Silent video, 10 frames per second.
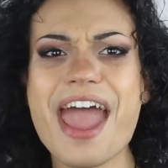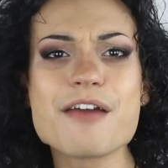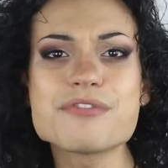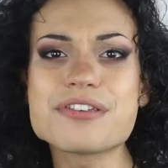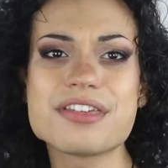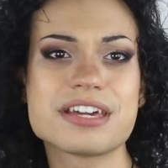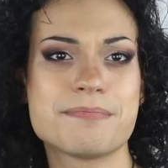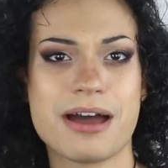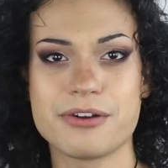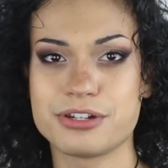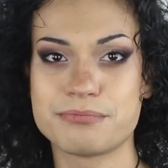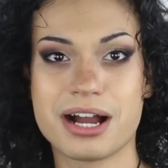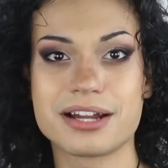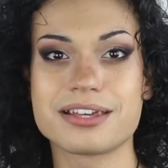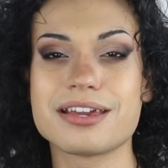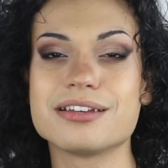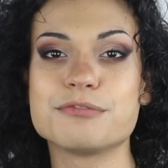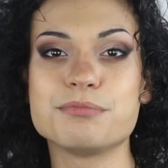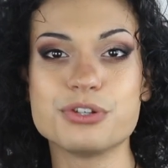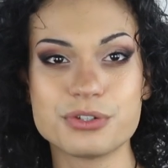everything about your body is
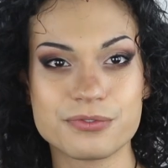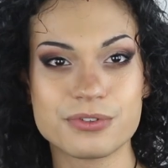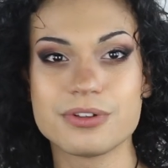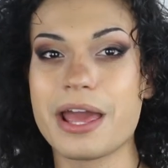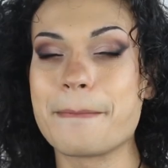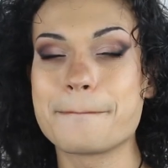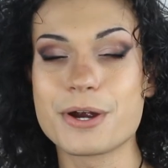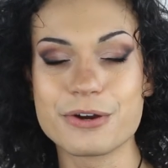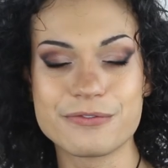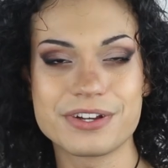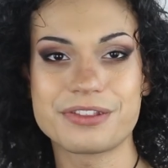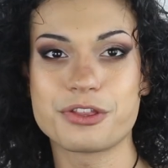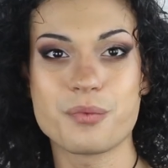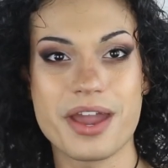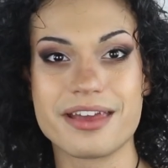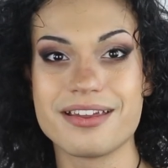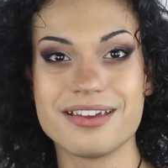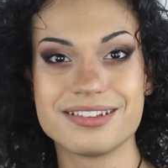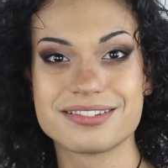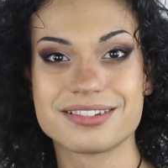beautiful and perfect the way it
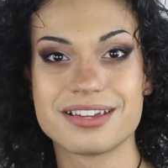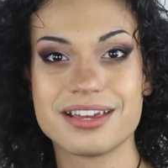is.